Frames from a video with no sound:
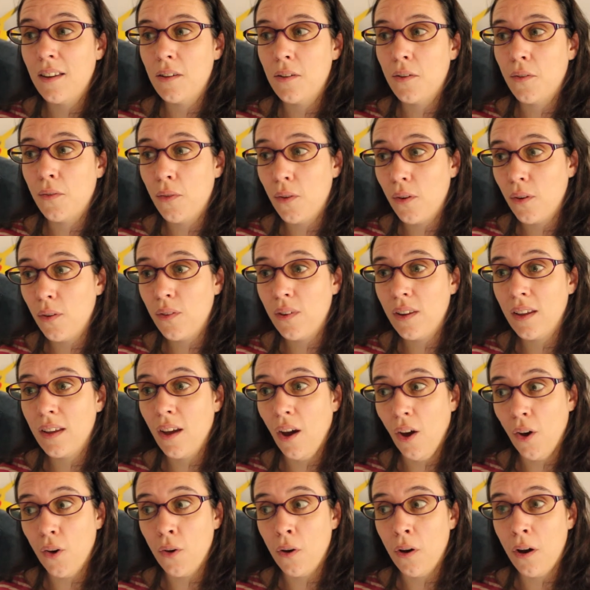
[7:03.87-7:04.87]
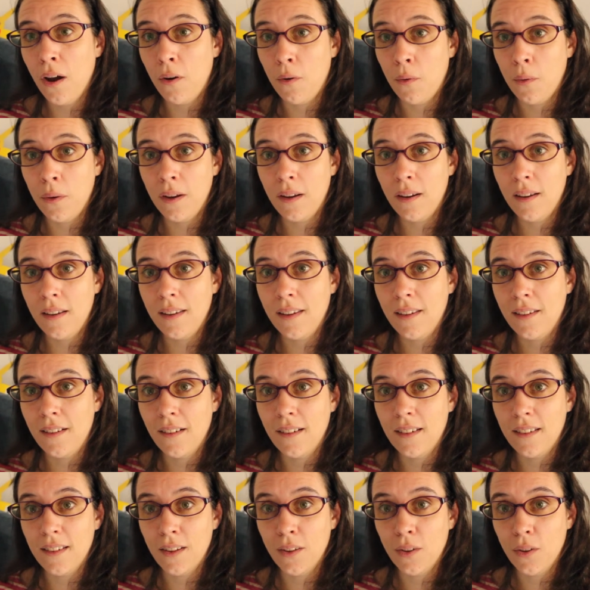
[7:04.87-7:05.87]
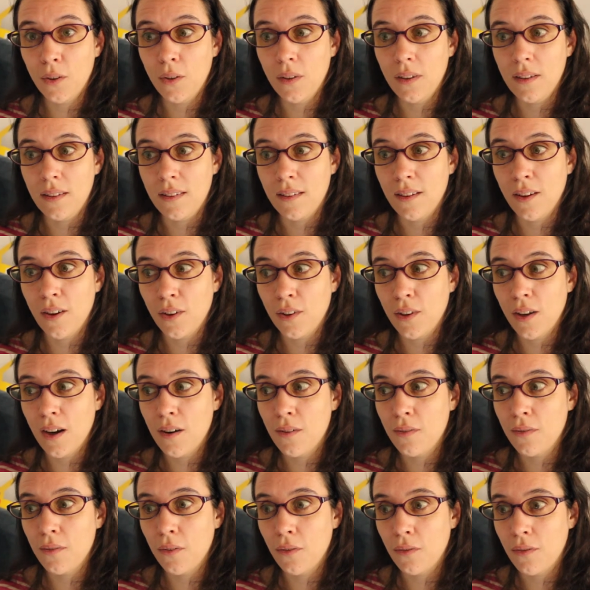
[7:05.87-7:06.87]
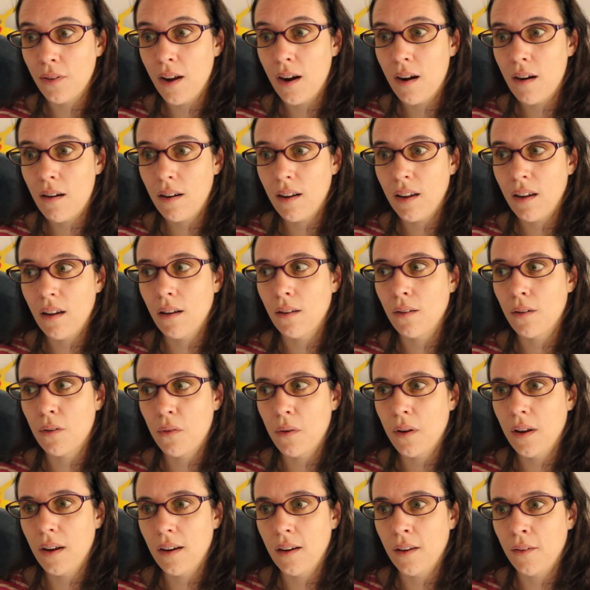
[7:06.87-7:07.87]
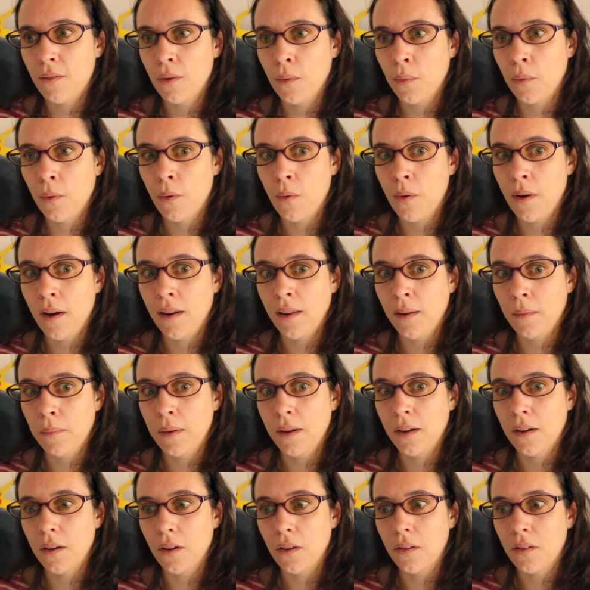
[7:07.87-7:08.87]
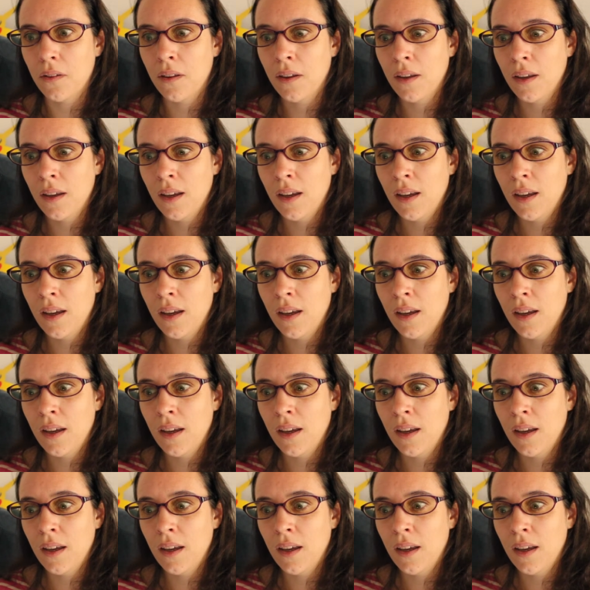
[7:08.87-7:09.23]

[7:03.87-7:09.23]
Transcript: the first thing a real editor is gonna do is cut off very unreally from your writing, because